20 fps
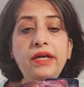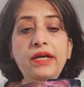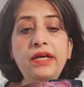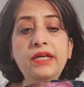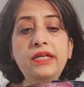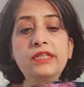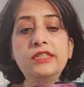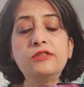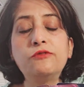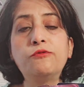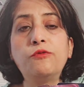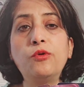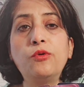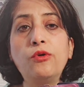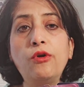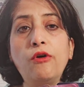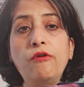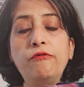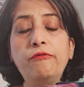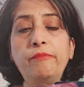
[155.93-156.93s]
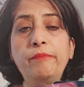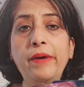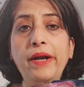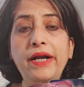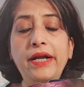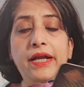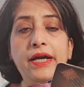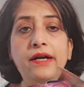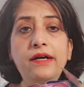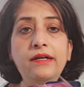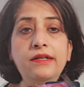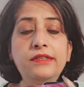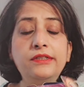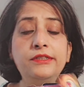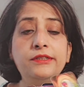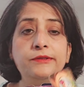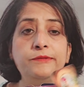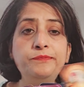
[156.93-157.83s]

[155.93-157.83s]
is Four of Pentacles.